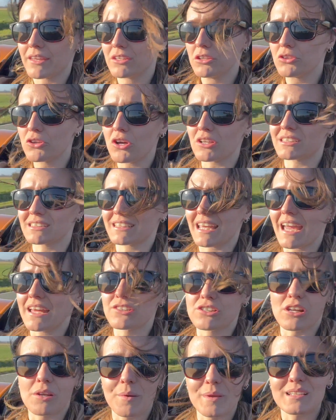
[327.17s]
you're not scared
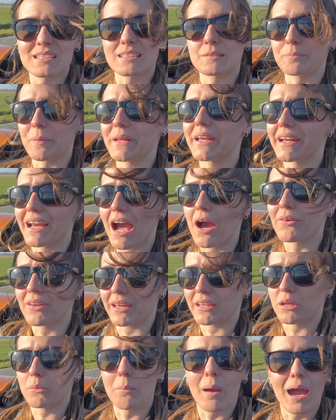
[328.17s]
you're going to be spinning out
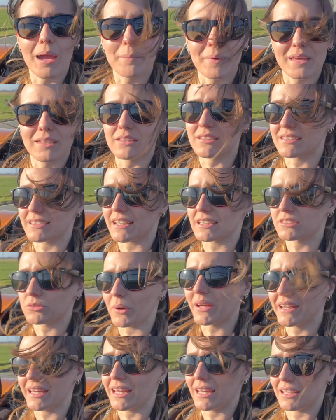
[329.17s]
like you might be in the
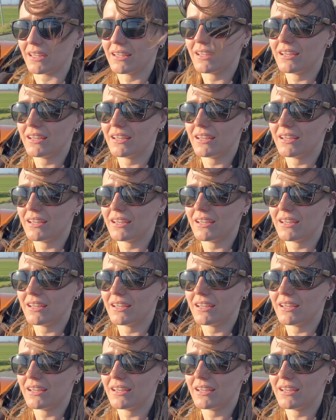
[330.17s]
620.